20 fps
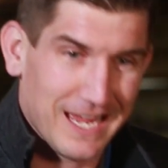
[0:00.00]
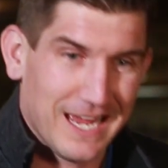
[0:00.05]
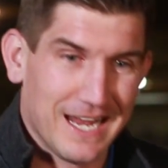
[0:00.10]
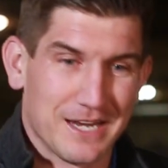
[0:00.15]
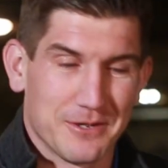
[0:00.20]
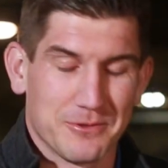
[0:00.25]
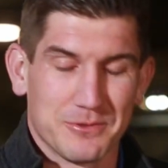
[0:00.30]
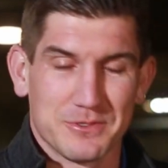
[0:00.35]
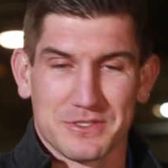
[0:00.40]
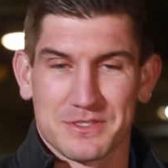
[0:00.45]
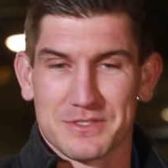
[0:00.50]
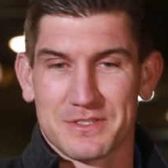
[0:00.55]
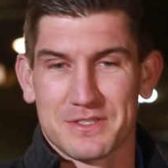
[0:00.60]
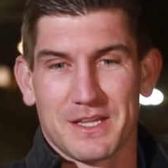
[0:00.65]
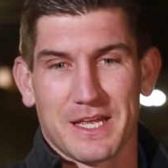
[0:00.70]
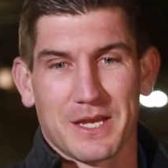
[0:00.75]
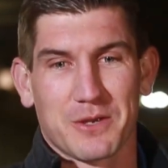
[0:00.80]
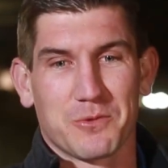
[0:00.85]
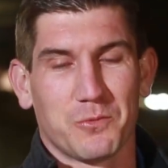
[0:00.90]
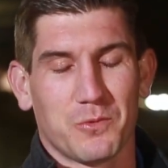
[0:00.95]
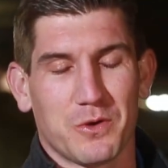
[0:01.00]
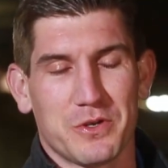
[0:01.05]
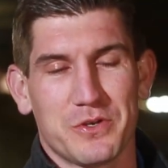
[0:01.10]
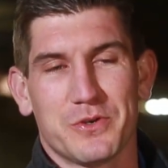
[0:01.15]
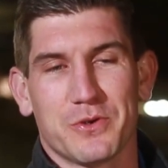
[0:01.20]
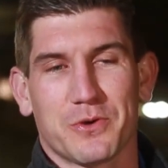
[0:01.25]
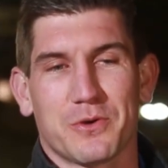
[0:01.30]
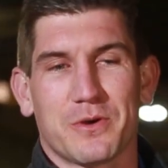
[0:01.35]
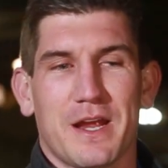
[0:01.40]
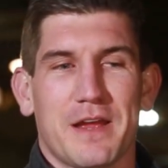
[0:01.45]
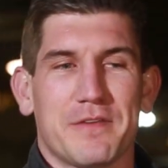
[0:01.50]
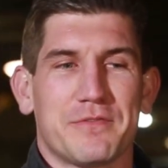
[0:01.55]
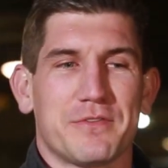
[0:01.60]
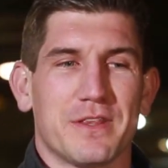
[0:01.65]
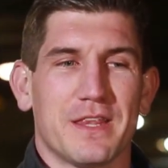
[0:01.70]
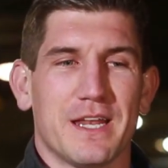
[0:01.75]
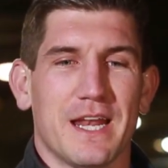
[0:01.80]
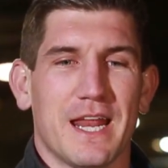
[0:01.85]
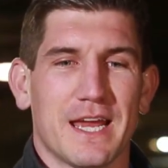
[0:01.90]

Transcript: And it was one door after the